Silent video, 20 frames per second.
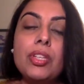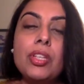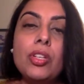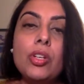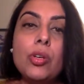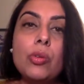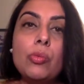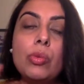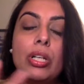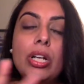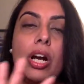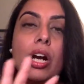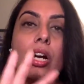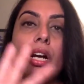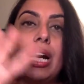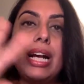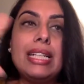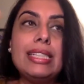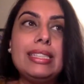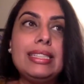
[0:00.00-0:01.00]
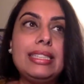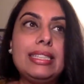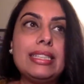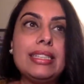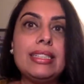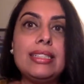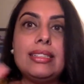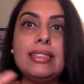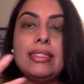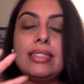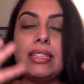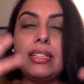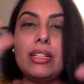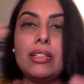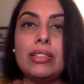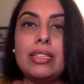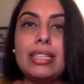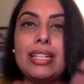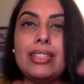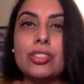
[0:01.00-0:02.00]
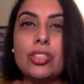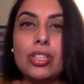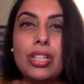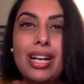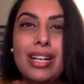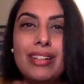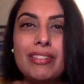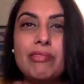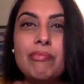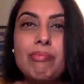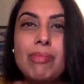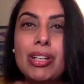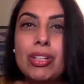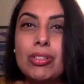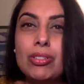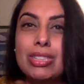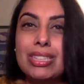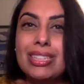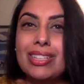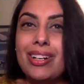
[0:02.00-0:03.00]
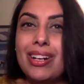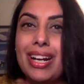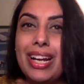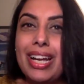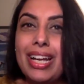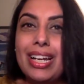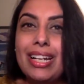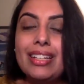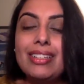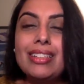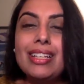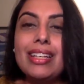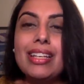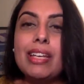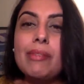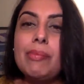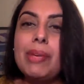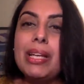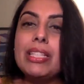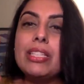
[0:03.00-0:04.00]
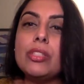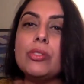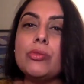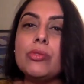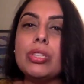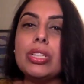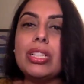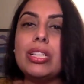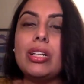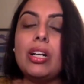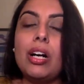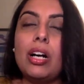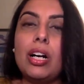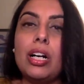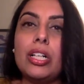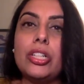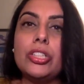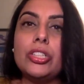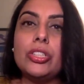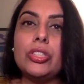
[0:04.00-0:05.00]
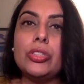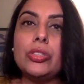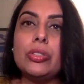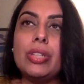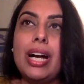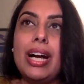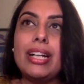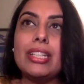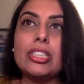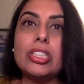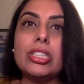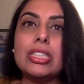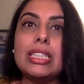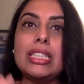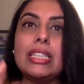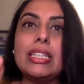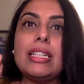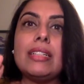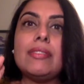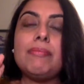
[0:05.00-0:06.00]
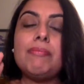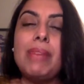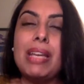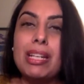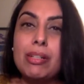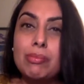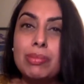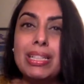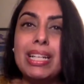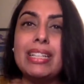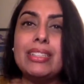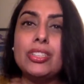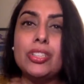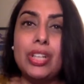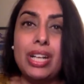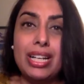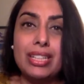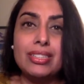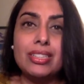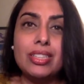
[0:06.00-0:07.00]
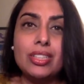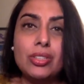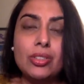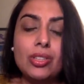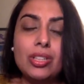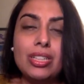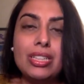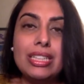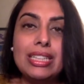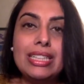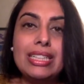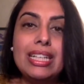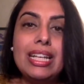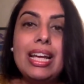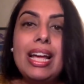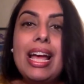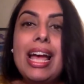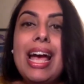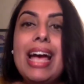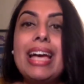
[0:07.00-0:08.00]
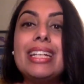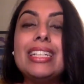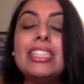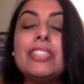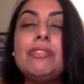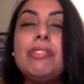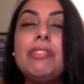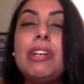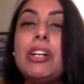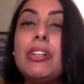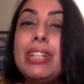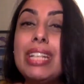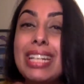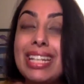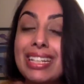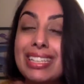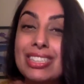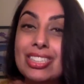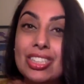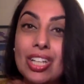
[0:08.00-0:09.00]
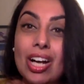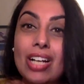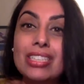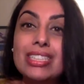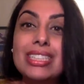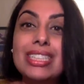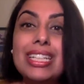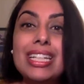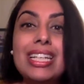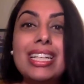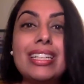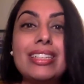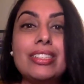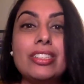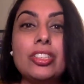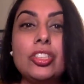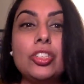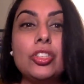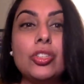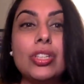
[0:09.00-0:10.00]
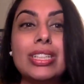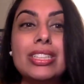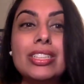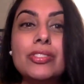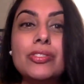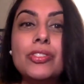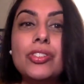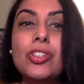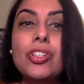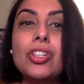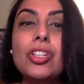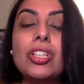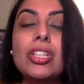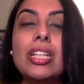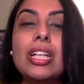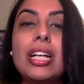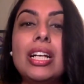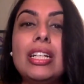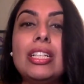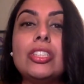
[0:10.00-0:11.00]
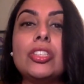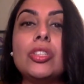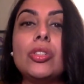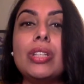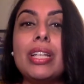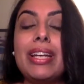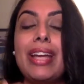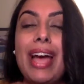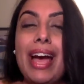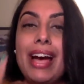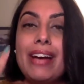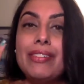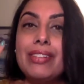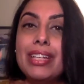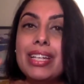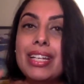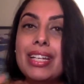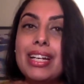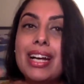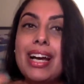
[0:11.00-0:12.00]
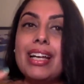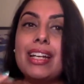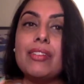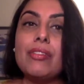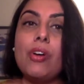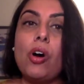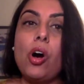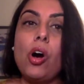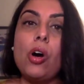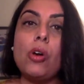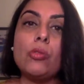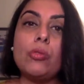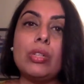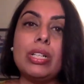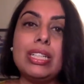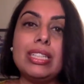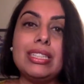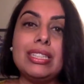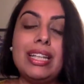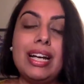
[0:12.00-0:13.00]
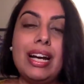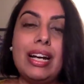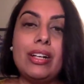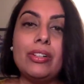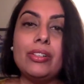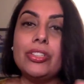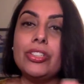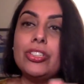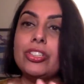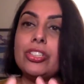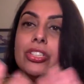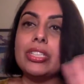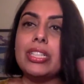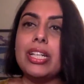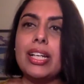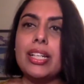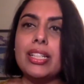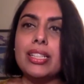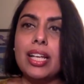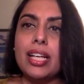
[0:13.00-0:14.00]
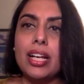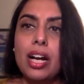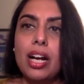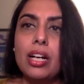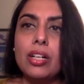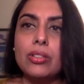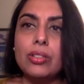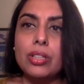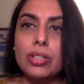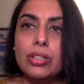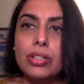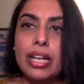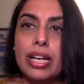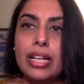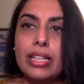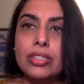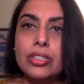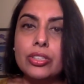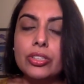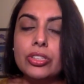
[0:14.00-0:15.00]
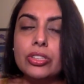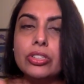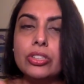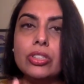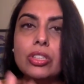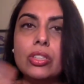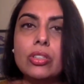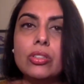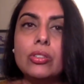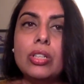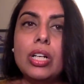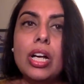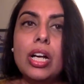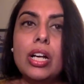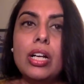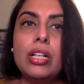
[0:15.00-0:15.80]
you know, when our ideas and our things are kind of muddled in our head, like, it makes it really hard to actually make a plan to execute on it. And it's very exhausting. It's stressful. So like, having it kind of all written out, you're just kind of like, oh, okay. So there's no